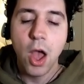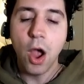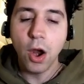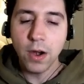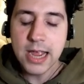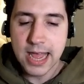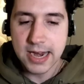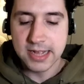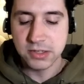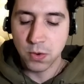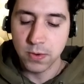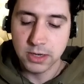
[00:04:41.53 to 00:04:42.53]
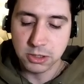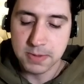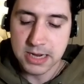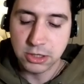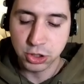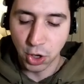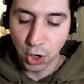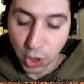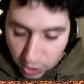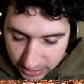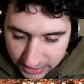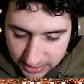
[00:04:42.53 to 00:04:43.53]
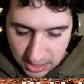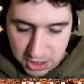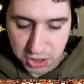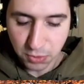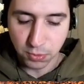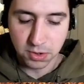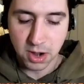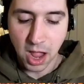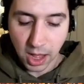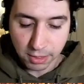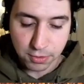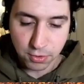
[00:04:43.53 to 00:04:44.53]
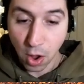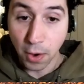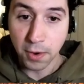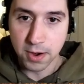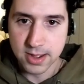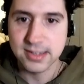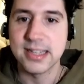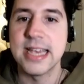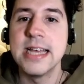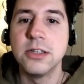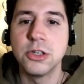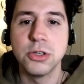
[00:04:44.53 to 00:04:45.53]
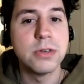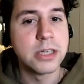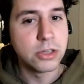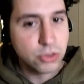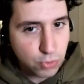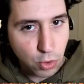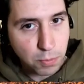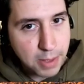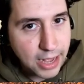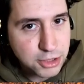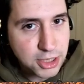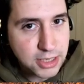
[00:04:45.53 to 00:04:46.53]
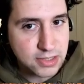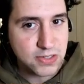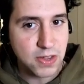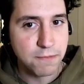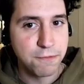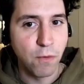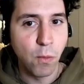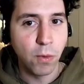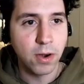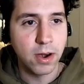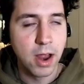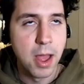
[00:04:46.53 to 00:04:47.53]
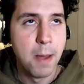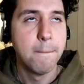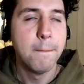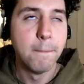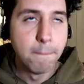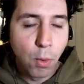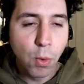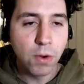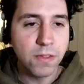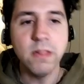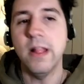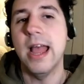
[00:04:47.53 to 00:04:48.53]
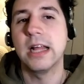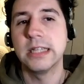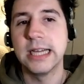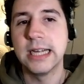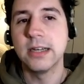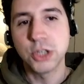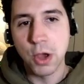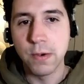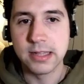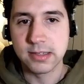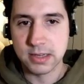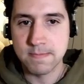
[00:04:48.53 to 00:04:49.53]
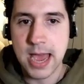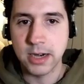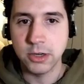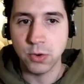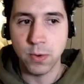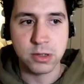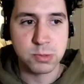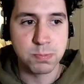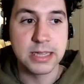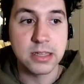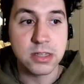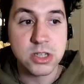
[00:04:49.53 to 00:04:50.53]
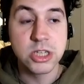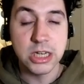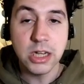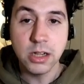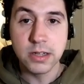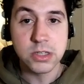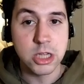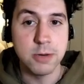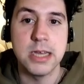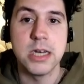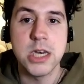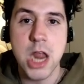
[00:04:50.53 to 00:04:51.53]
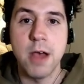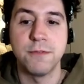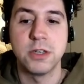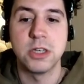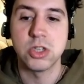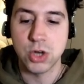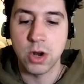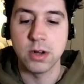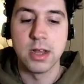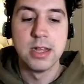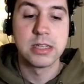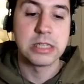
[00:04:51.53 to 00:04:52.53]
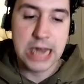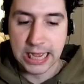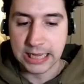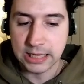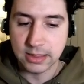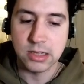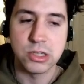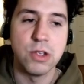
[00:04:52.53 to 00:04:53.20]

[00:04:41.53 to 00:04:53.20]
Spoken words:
Ariet is going to be turning your other auras into control magics for more than likely tokens and mana dorks, but that still is going to be enough to start snagging things.